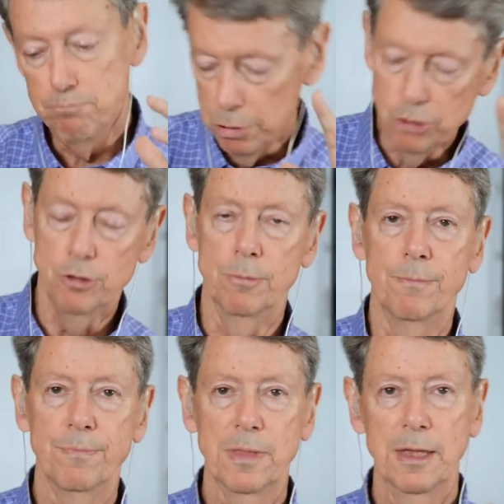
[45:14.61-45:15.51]
Boom.
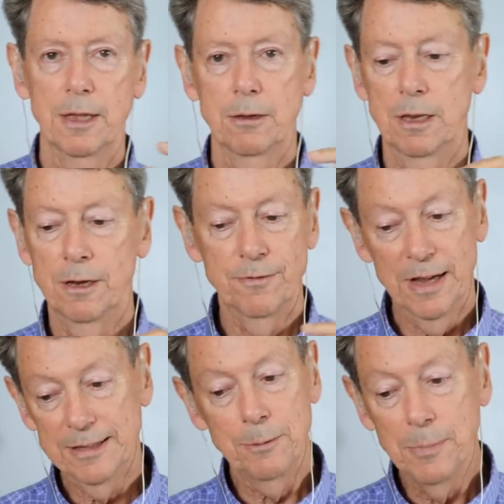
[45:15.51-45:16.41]
And if
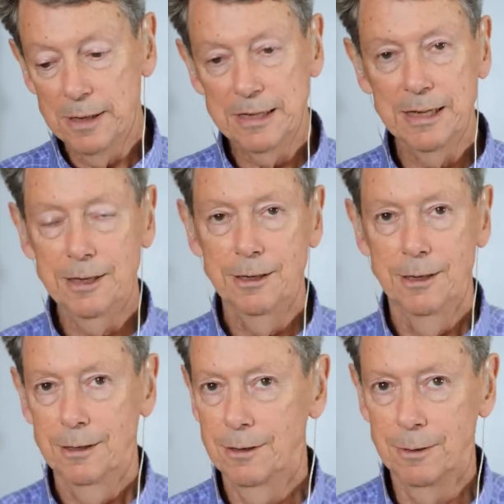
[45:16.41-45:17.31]
not the monkey,
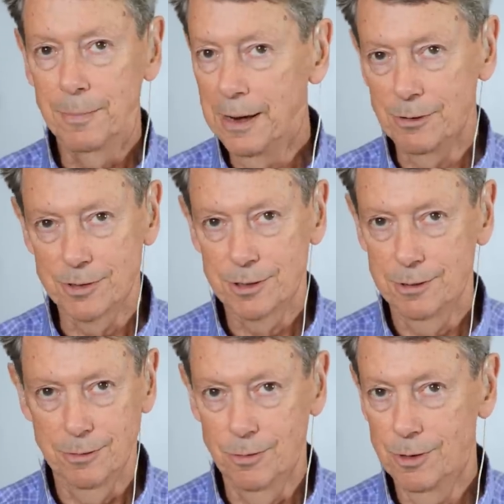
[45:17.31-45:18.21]
the mouse
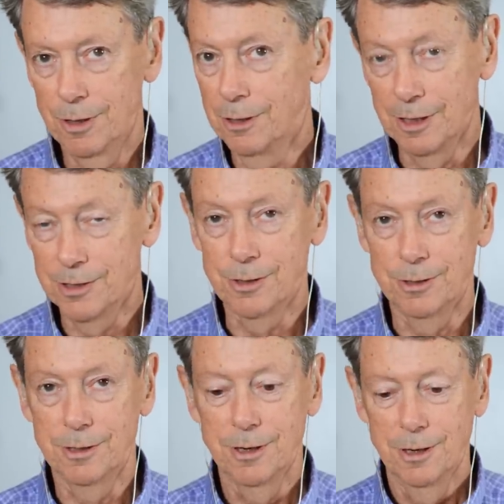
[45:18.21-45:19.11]
or the
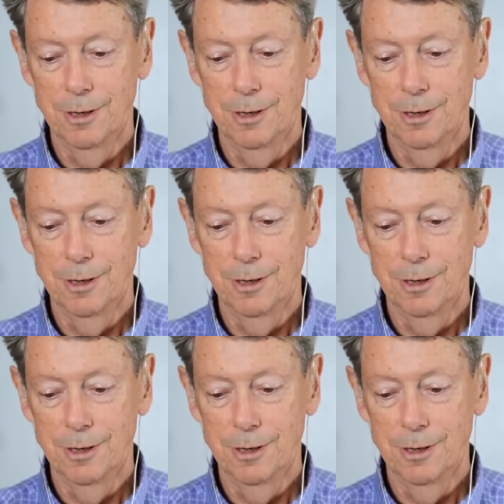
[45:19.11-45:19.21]
lizard,